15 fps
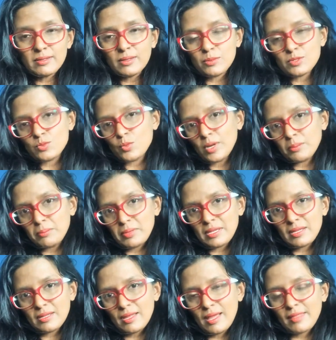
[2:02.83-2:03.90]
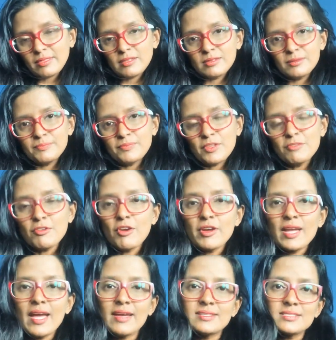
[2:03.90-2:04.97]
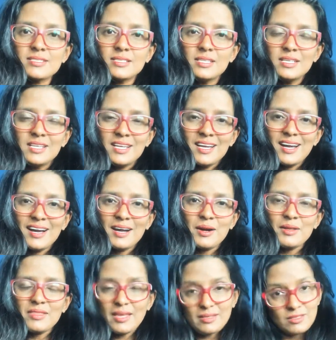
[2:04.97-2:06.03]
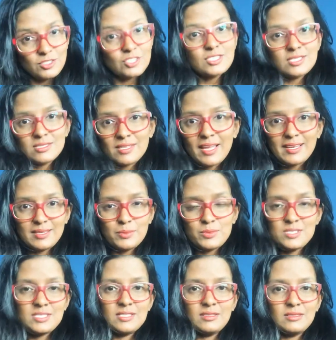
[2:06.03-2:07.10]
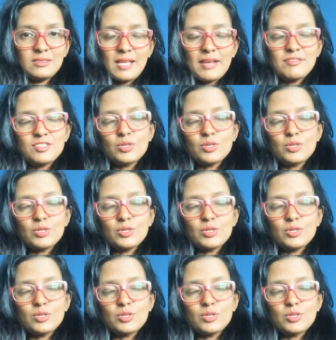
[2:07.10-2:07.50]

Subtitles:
There was one bit at the very end that looked like it was still alive.